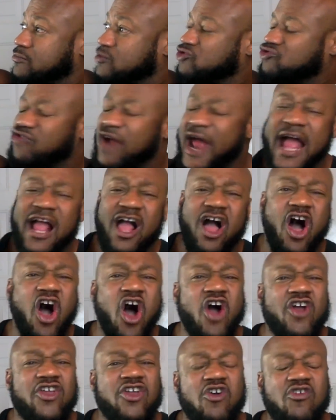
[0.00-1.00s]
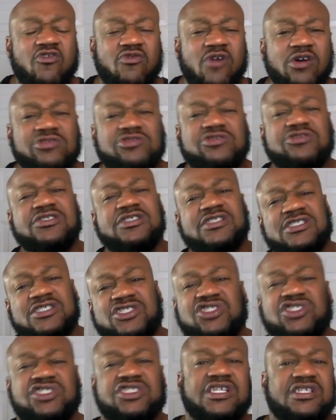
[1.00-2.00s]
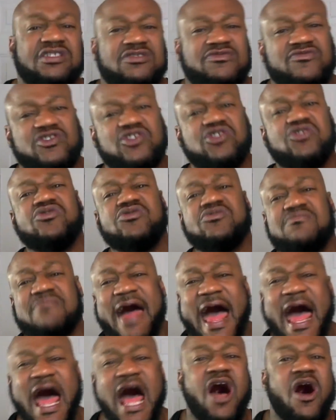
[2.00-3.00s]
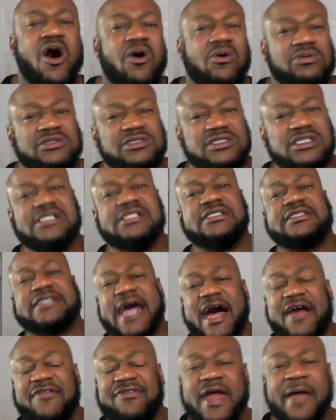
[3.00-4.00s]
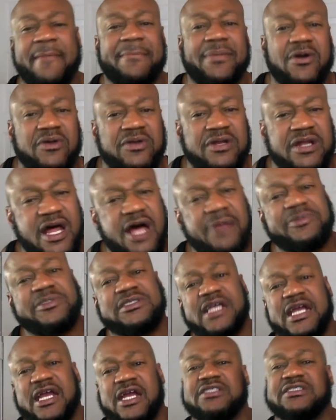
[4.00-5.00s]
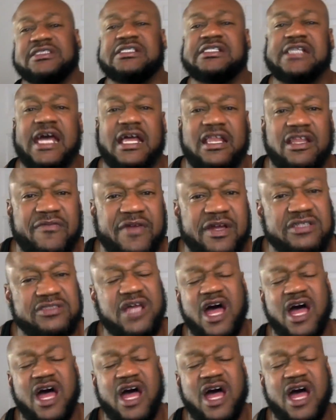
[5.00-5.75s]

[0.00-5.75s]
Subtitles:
Drag all your groceries and shit 2 miles inside that building, upstairs, in elevators,